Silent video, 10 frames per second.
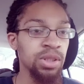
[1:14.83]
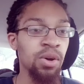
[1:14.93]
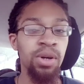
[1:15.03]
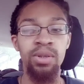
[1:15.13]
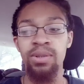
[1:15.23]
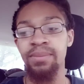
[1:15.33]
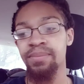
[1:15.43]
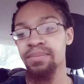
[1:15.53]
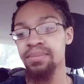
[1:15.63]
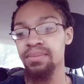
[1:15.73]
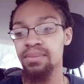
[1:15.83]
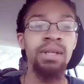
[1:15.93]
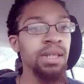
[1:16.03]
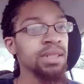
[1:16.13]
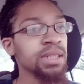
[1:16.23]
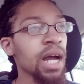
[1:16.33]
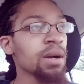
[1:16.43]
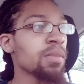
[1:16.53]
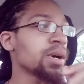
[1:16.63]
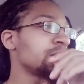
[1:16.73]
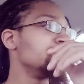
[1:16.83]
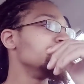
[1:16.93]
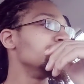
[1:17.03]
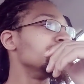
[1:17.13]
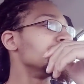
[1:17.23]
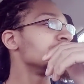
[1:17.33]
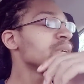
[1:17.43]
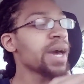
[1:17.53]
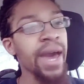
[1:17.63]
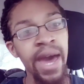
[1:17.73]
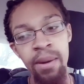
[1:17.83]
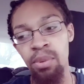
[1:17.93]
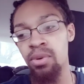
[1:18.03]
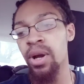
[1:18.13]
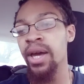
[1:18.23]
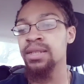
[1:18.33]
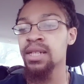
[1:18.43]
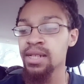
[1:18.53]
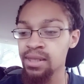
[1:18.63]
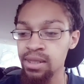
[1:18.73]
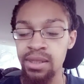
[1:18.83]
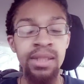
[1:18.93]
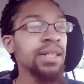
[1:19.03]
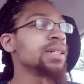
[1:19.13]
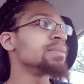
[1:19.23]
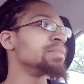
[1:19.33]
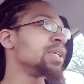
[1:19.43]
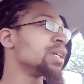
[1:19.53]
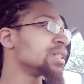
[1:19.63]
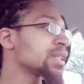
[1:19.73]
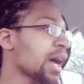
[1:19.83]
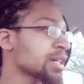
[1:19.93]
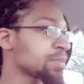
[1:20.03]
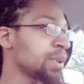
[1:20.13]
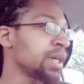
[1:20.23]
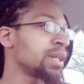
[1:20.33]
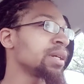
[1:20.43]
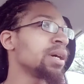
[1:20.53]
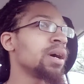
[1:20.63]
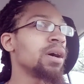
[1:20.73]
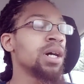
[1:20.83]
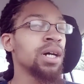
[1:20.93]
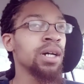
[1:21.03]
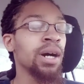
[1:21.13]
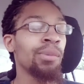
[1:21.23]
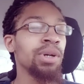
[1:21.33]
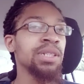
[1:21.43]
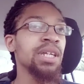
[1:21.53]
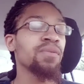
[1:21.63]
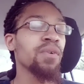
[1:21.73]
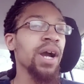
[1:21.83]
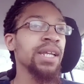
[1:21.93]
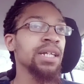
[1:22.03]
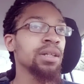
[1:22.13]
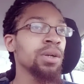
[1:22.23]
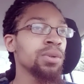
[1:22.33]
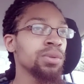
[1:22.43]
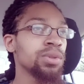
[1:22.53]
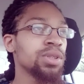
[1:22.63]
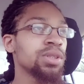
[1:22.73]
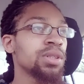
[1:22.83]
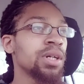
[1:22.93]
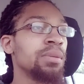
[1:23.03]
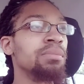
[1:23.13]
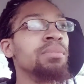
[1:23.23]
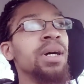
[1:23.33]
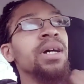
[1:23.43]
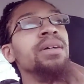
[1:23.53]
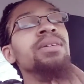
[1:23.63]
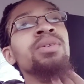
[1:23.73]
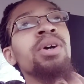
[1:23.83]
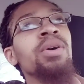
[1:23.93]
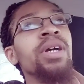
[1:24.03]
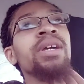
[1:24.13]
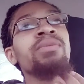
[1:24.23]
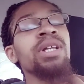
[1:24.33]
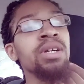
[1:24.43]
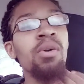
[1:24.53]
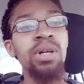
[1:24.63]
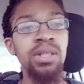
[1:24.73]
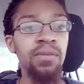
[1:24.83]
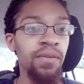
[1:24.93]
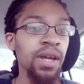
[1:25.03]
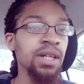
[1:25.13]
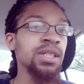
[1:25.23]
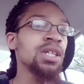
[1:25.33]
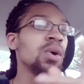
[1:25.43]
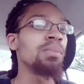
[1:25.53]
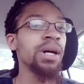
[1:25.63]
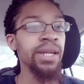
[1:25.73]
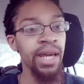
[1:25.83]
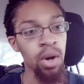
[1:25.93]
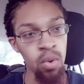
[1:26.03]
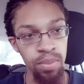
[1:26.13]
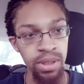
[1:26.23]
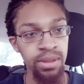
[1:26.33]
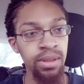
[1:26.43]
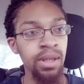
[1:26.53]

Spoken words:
going on? Stock market news. Apple and Tesla did a stock split. I want to say Friday close, but it didn't really go into effect until Monday open